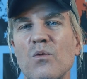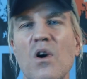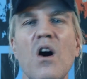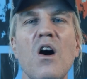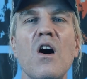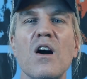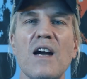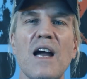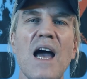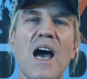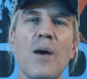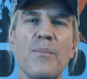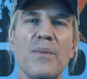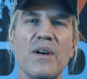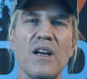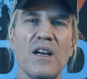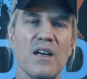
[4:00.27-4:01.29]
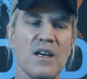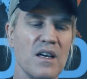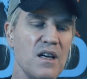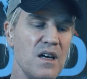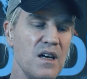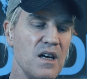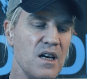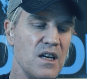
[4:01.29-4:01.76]
wrong happening,
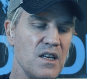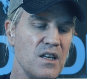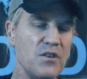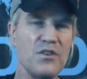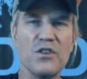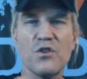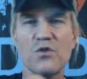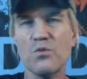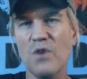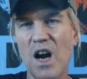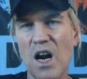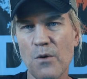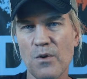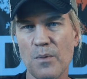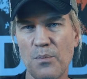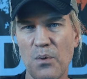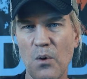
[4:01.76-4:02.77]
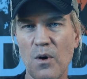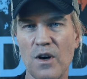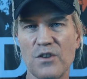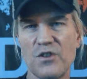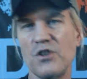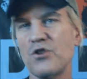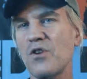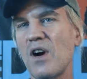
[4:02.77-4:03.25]
you just write
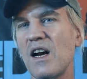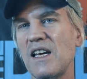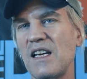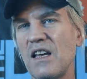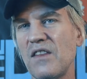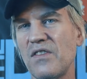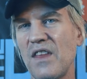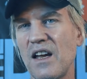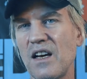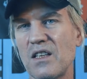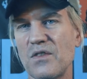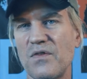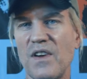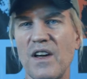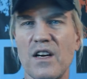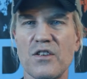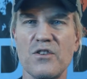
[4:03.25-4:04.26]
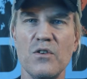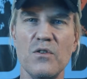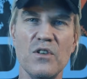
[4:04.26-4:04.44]
reports, you try to get things fixed.